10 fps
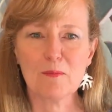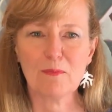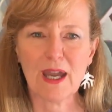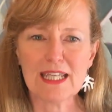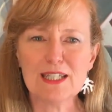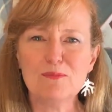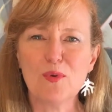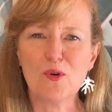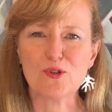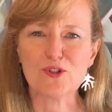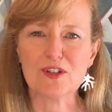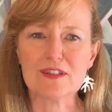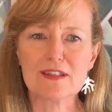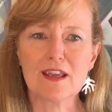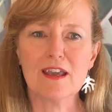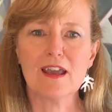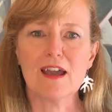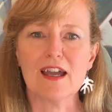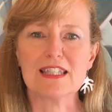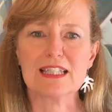Painted portraits
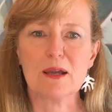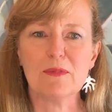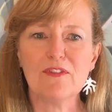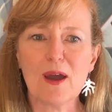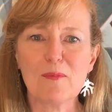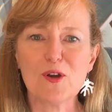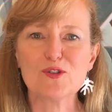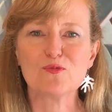are some of our most